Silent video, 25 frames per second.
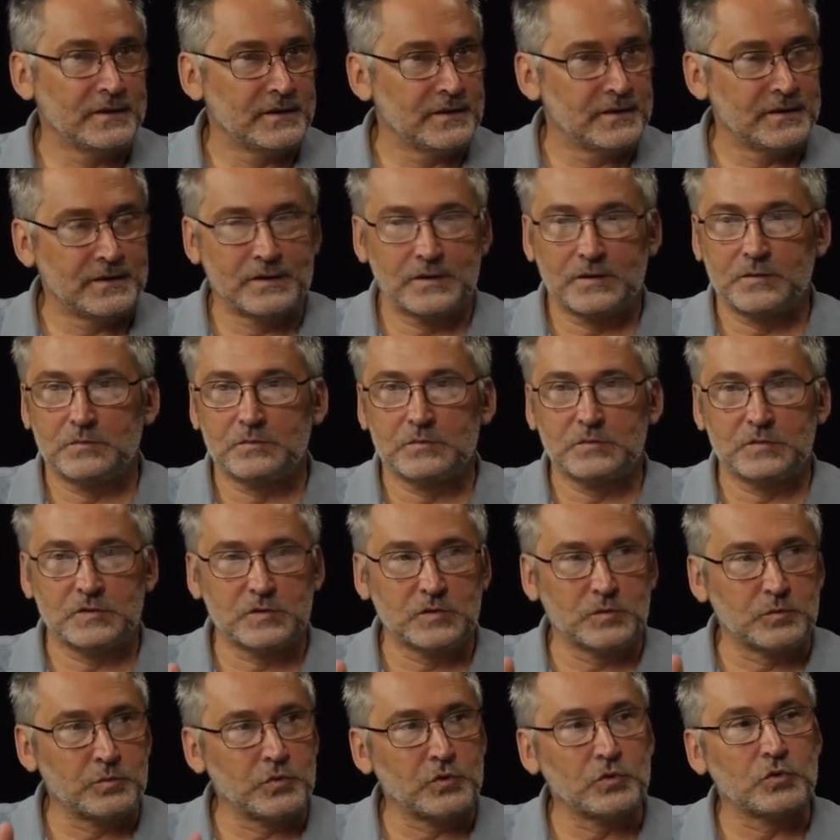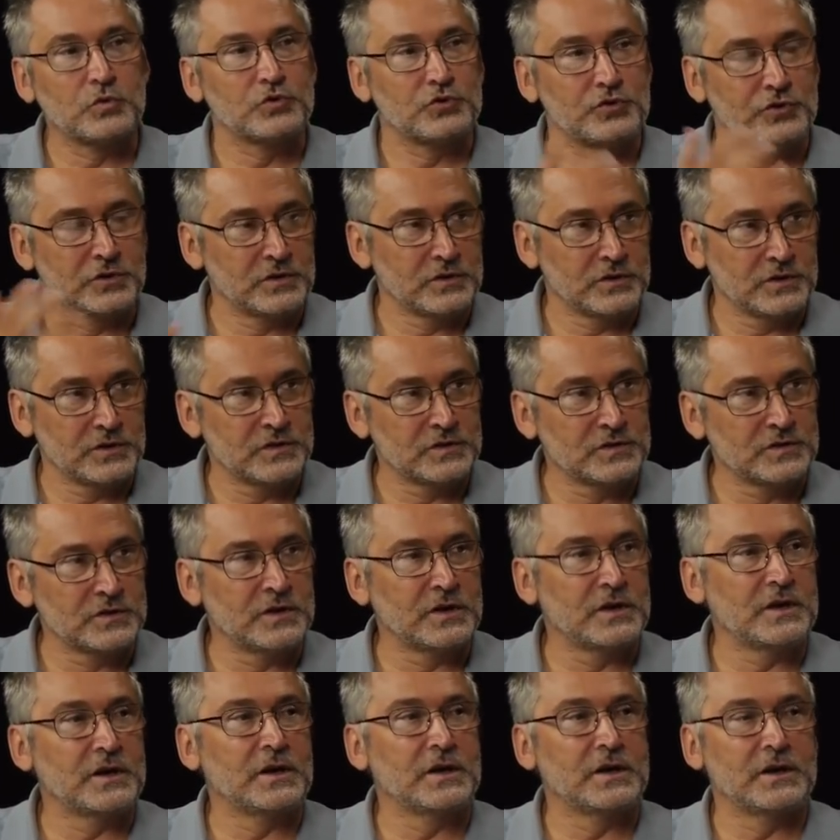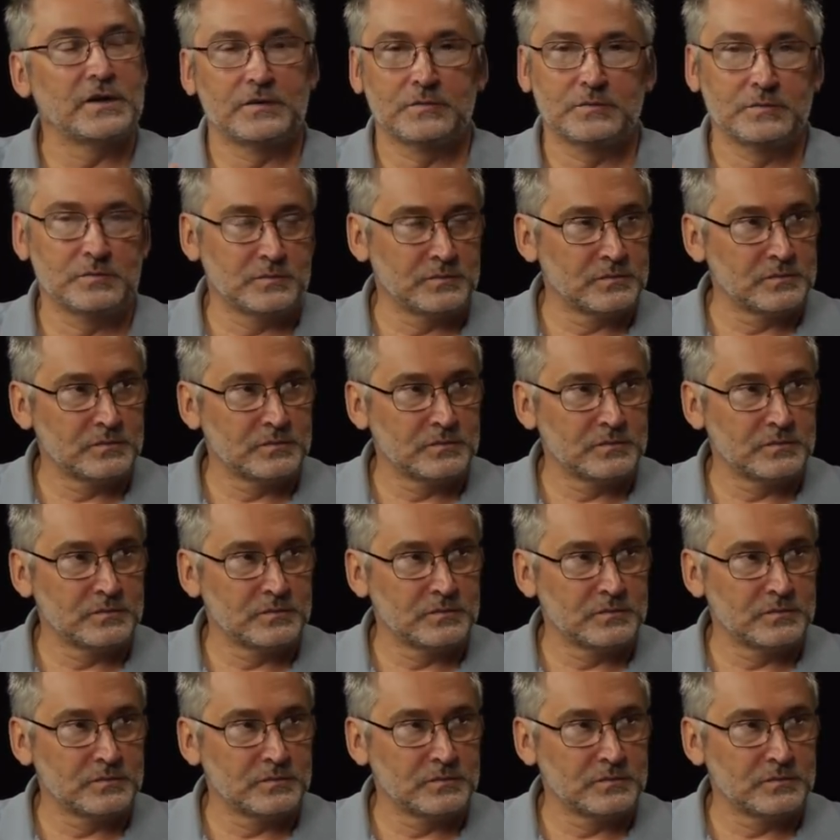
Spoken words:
the pollution in the air,